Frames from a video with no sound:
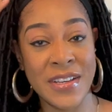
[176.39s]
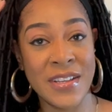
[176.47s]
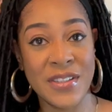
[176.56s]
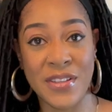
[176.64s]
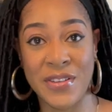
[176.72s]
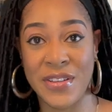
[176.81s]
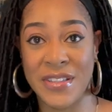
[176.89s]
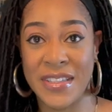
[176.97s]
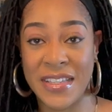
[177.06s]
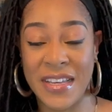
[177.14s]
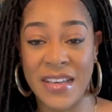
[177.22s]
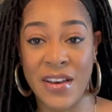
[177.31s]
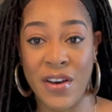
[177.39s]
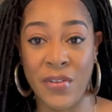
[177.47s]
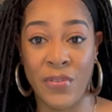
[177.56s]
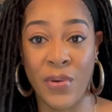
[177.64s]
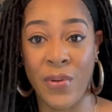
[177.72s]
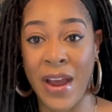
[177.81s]
so you can see a
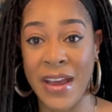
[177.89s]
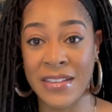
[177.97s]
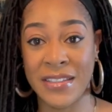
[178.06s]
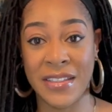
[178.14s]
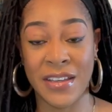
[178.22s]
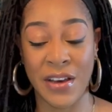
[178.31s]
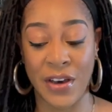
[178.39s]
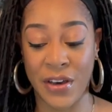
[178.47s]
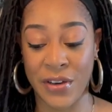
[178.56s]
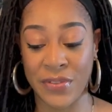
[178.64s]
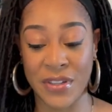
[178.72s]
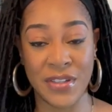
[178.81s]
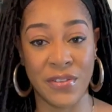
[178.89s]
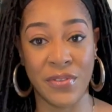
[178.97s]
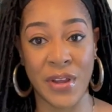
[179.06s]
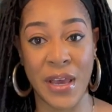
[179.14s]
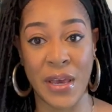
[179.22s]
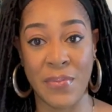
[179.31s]
variety of the
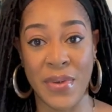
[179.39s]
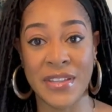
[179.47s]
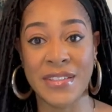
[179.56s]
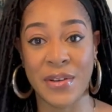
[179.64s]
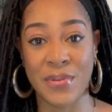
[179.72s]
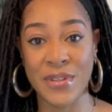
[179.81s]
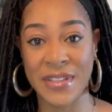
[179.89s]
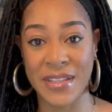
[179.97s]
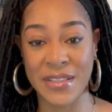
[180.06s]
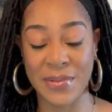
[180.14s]
different headbands that were sent to